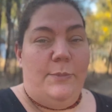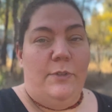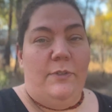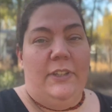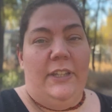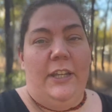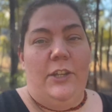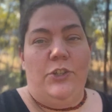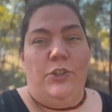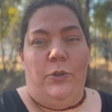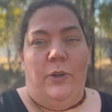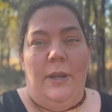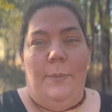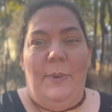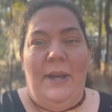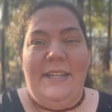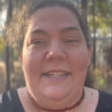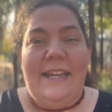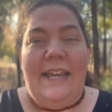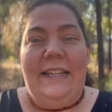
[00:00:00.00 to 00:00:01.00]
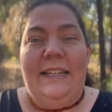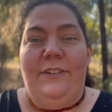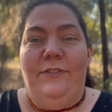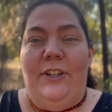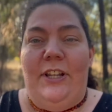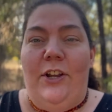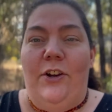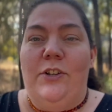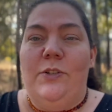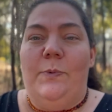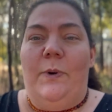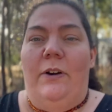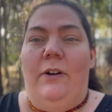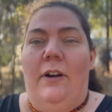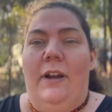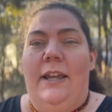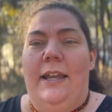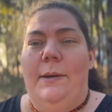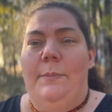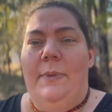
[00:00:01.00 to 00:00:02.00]
to really enjoy, my daily videos where
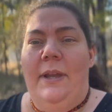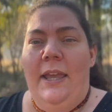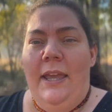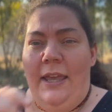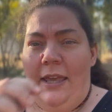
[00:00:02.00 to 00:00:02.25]
I am